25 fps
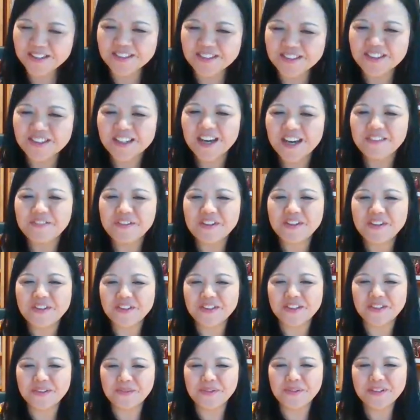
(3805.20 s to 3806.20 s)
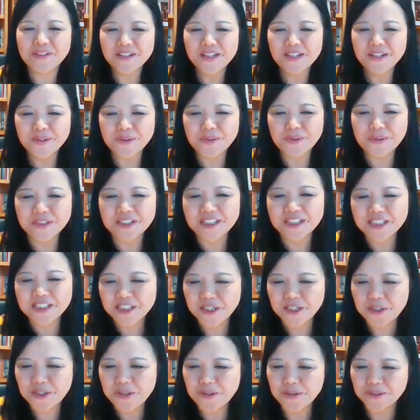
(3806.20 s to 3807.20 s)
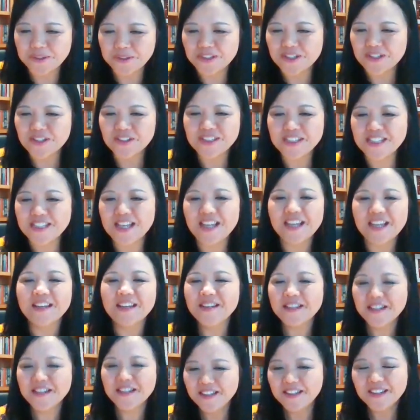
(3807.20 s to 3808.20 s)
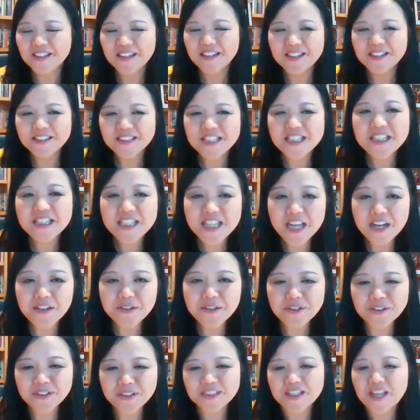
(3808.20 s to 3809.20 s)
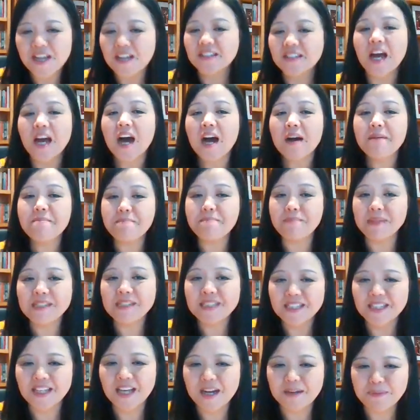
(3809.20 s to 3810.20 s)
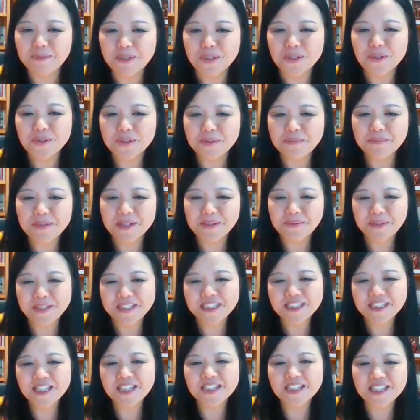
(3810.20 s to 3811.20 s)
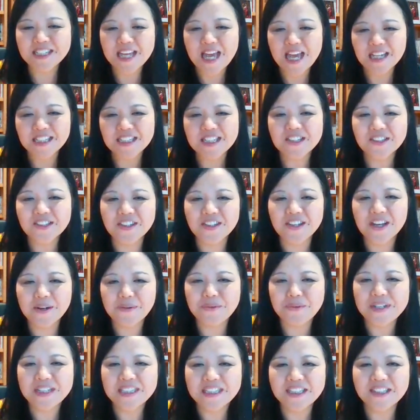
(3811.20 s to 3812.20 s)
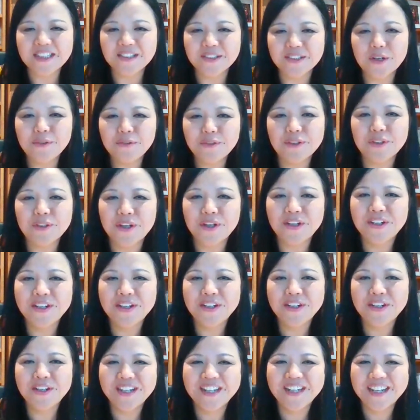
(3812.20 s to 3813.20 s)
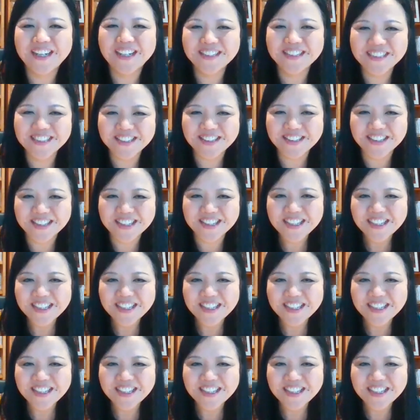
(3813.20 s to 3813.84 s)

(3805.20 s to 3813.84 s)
you have a good excuse to say, tell your son, I'm busy, I'm doing my research. Actually, you're reading a novel. So,